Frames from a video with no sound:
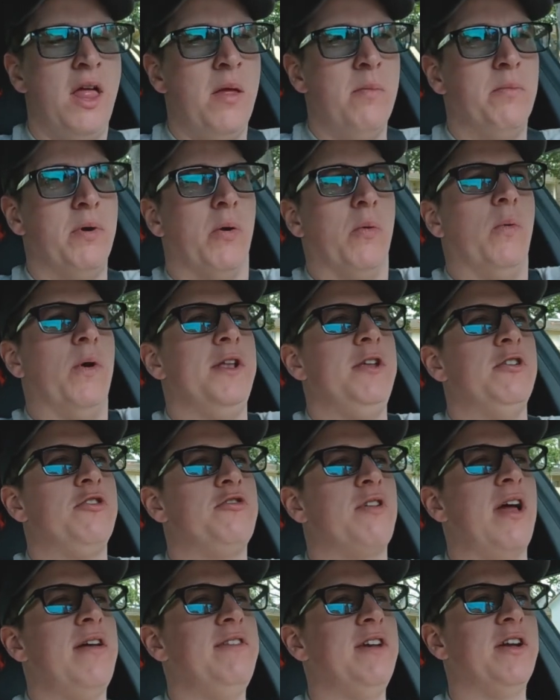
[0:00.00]
But when you're
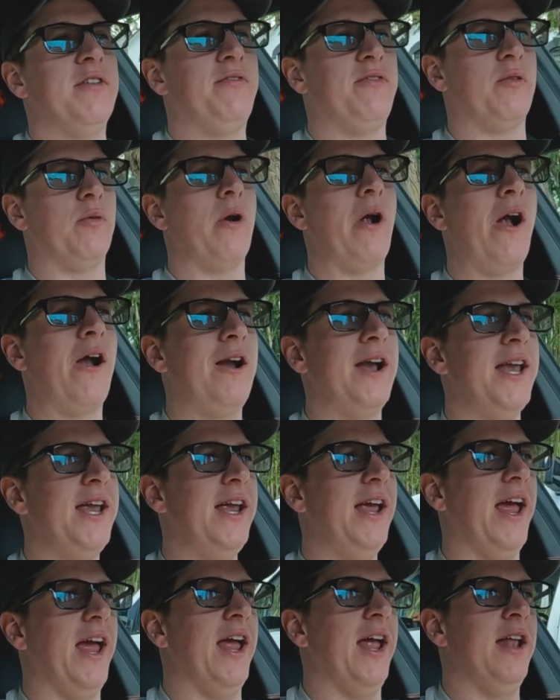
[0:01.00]
driving a
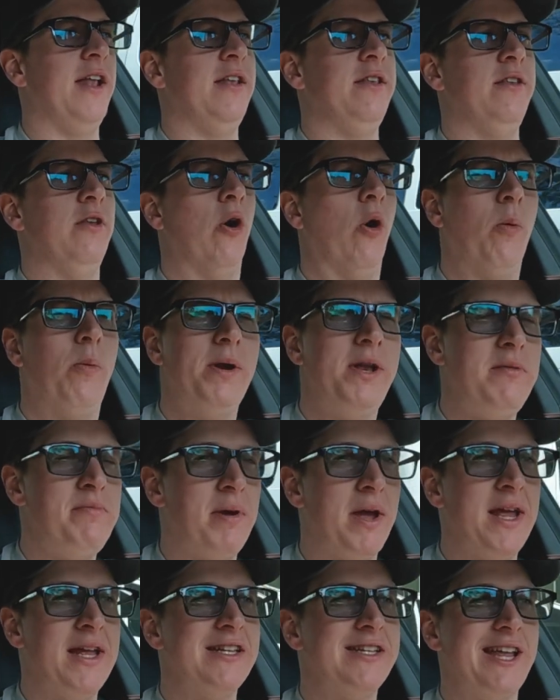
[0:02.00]
Ferrari and nobody
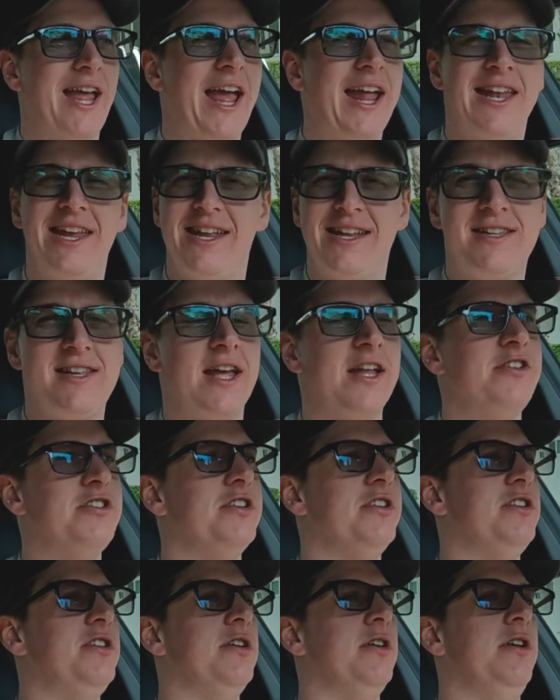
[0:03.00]
pays any
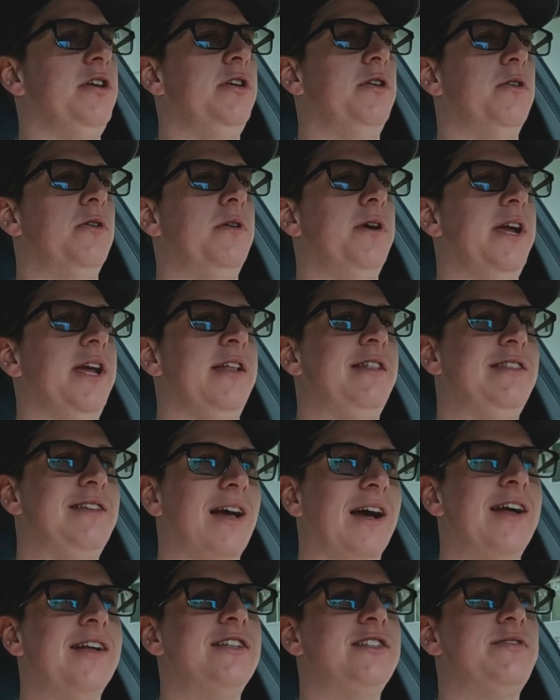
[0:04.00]
attention to you, it
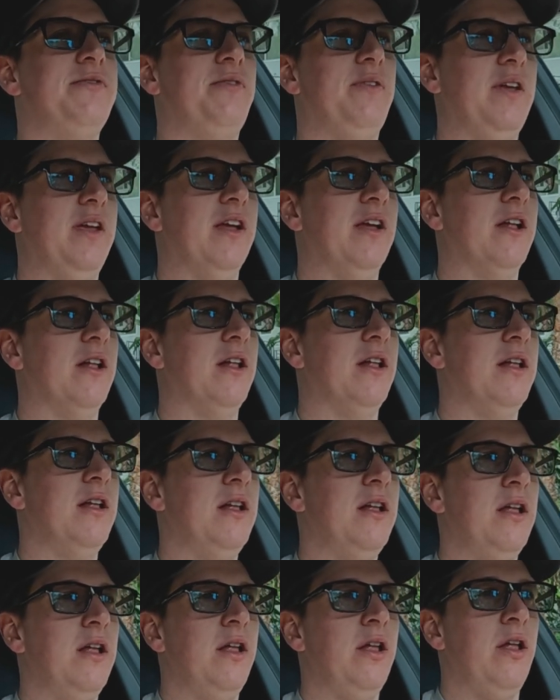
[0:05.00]
does feel
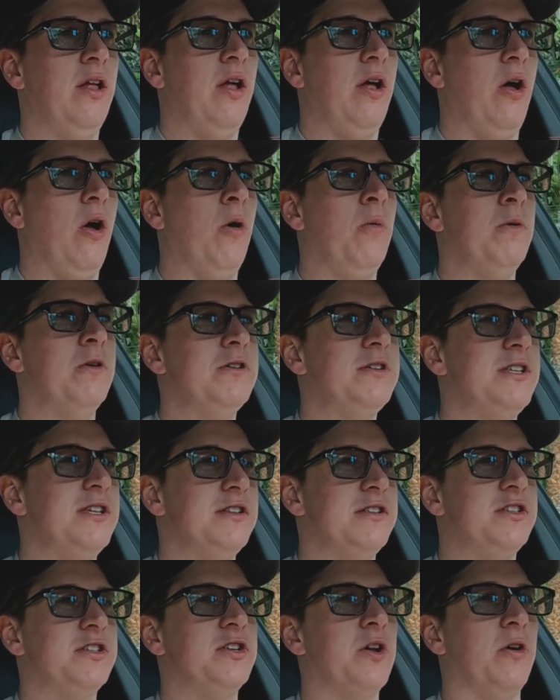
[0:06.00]
almost
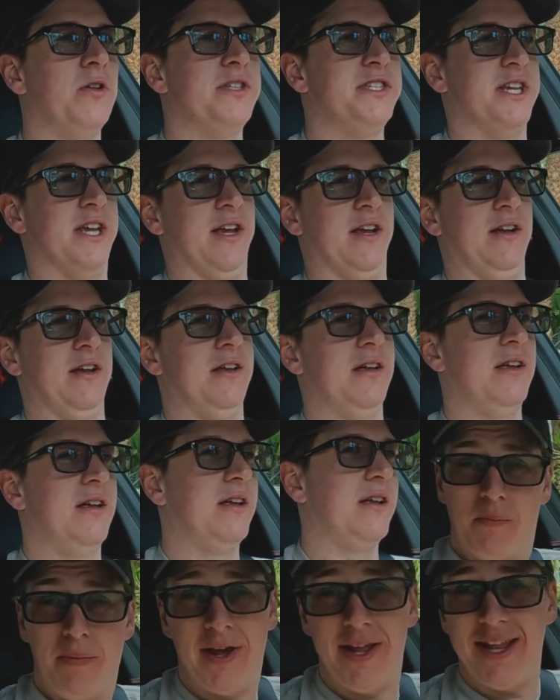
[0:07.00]
insulting.
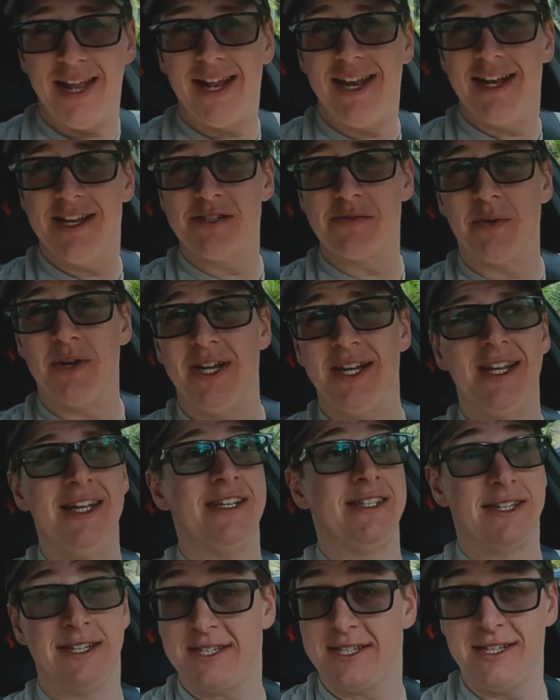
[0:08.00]
But it is what it
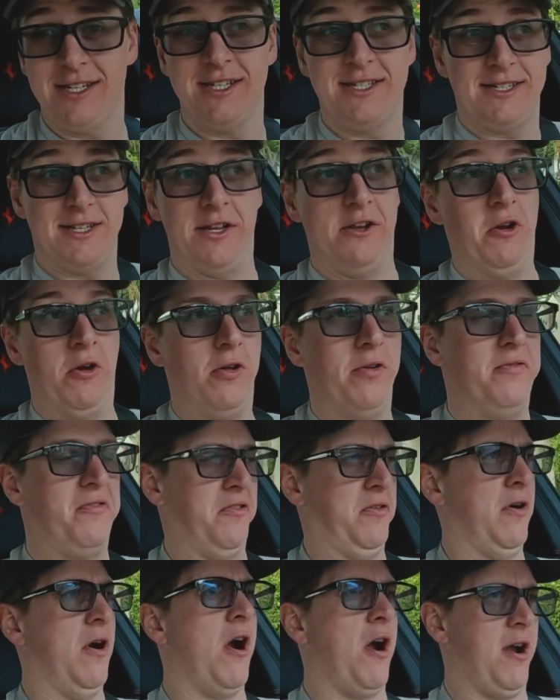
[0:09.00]
is. This is an old
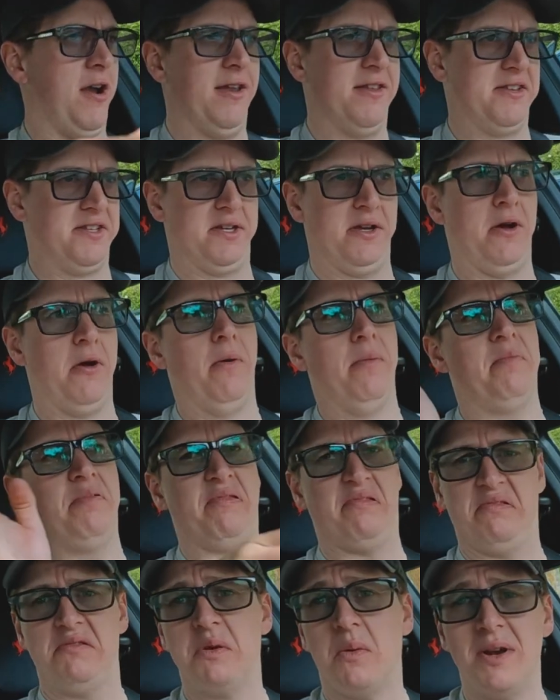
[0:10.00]
Ferrari. It's
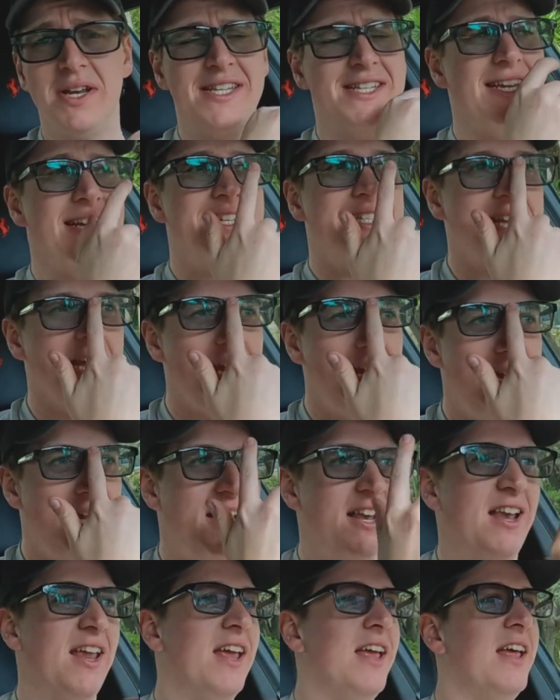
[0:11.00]

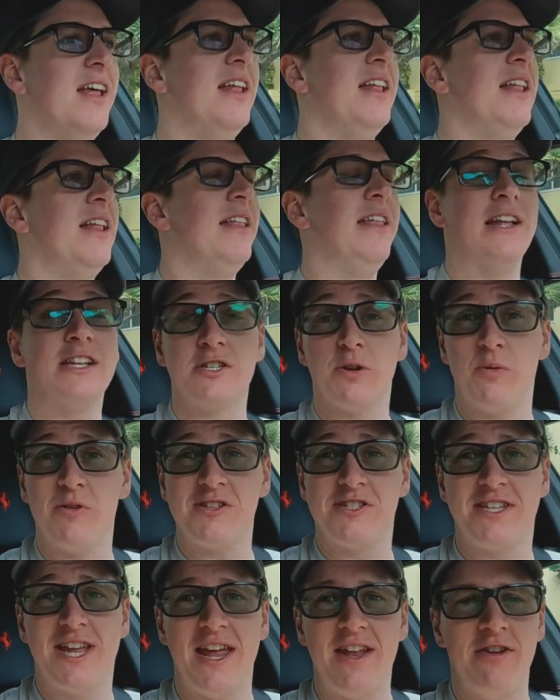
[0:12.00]
2016. That's
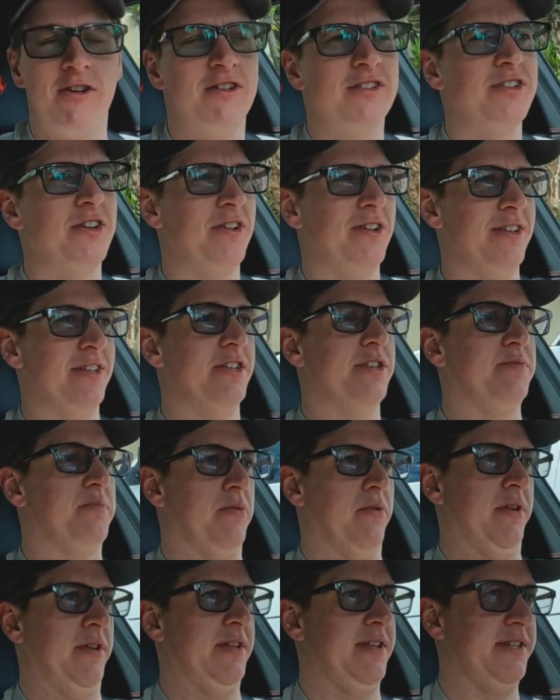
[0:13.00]
almost 10 years old at this
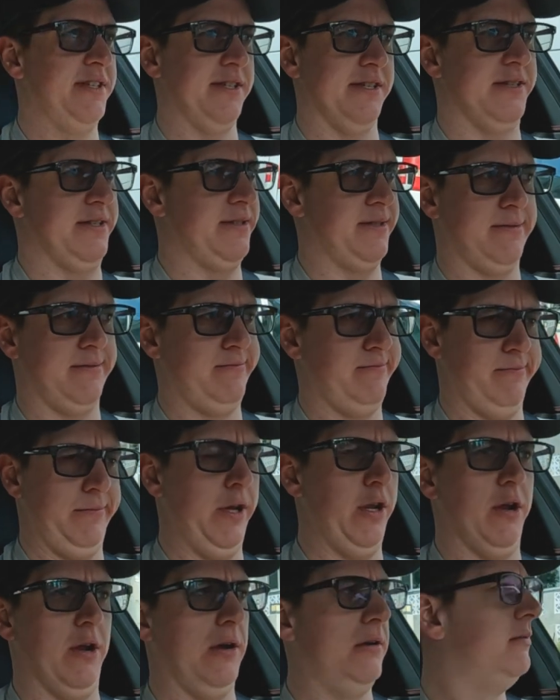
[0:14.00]
point. This is,
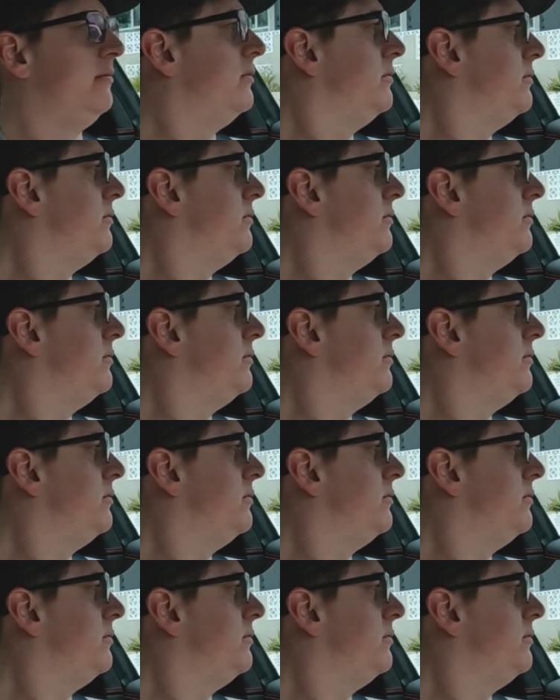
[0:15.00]
you know,